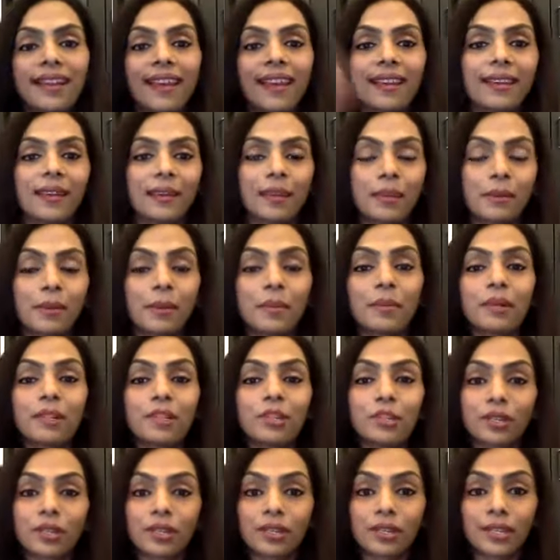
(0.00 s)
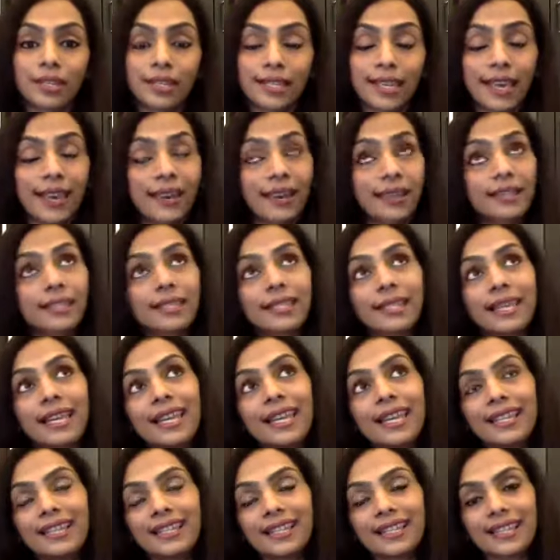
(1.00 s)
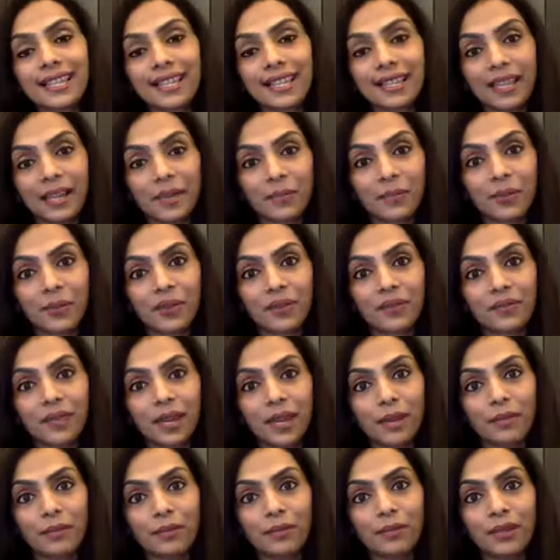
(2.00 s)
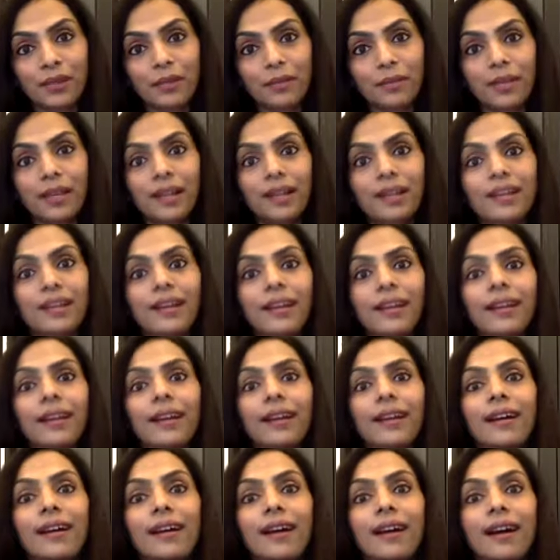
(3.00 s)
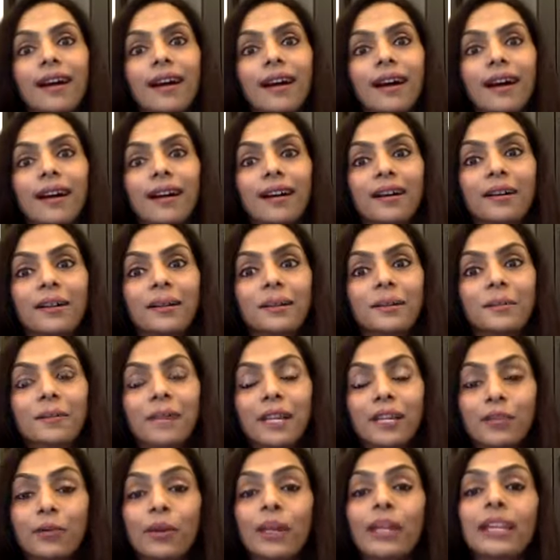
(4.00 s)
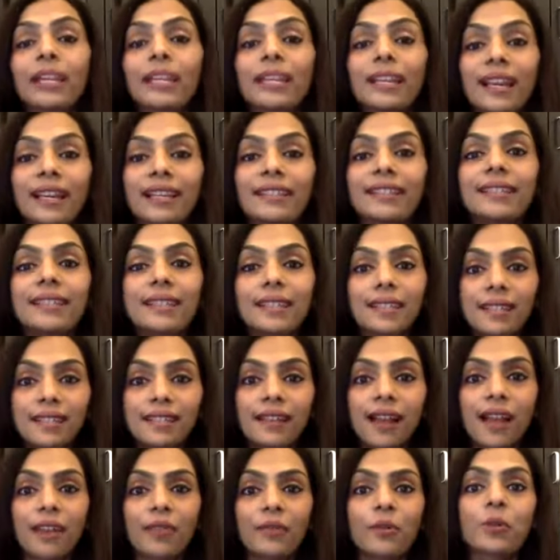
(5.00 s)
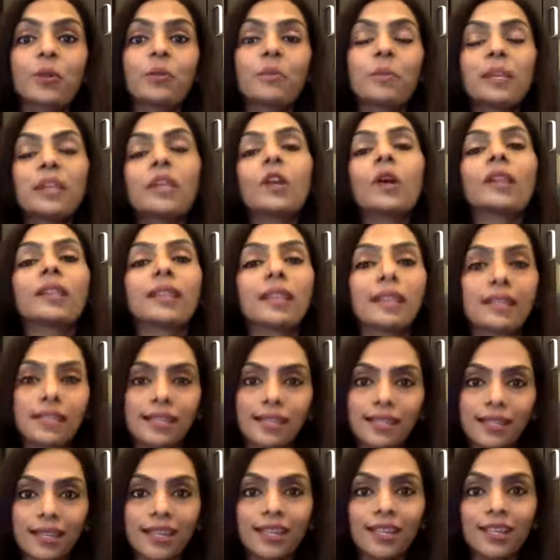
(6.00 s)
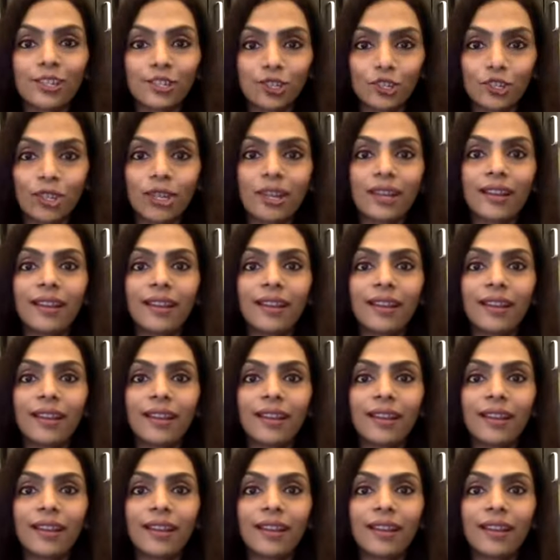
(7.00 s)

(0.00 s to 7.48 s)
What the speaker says: And I remember saying this at that point of time to them, that by 2019, I want to be on that stage.